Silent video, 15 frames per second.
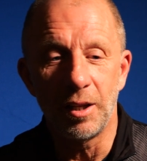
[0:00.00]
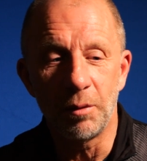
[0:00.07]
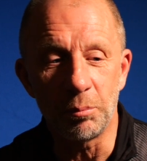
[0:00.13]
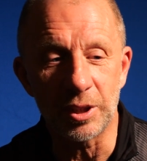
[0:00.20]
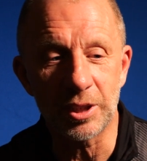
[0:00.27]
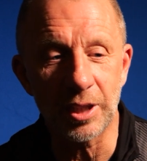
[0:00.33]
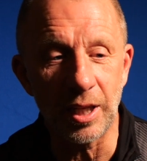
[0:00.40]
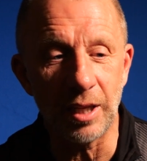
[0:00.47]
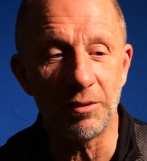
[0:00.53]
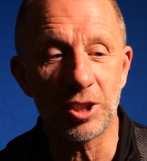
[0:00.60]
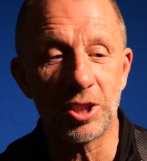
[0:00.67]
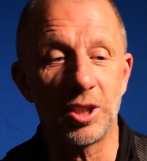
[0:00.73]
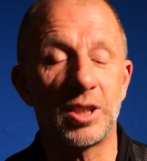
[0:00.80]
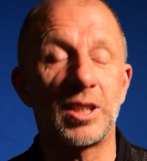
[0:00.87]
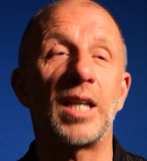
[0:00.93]
My
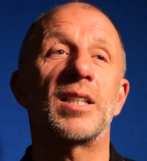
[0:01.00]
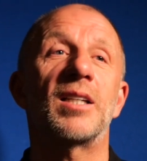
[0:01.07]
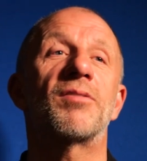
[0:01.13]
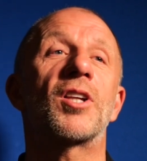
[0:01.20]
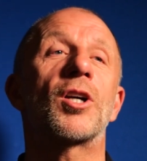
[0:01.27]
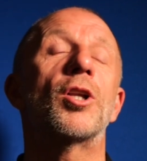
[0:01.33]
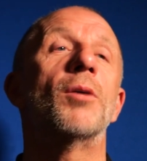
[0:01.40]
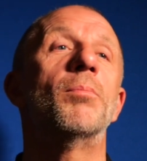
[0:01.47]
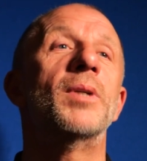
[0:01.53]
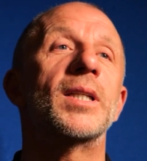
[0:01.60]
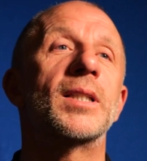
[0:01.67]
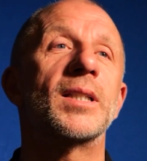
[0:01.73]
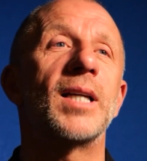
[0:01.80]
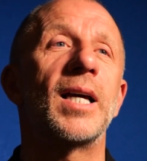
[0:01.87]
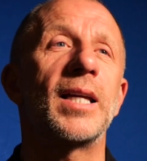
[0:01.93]
services said if the club
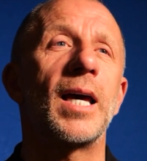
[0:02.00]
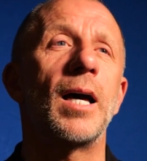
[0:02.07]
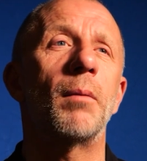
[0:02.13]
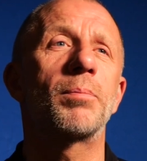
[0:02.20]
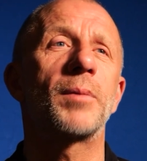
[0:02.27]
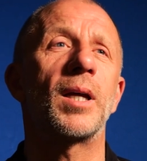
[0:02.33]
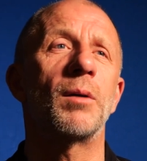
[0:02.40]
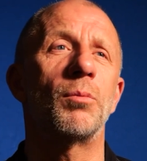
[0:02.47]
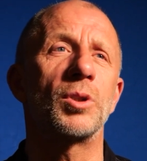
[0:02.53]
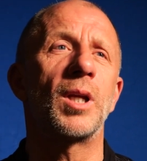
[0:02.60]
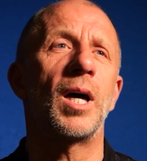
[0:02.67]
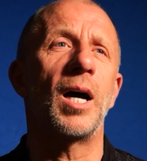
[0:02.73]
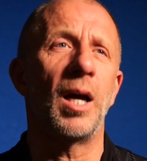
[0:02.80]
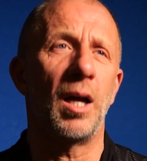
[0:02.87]
needed any help that I would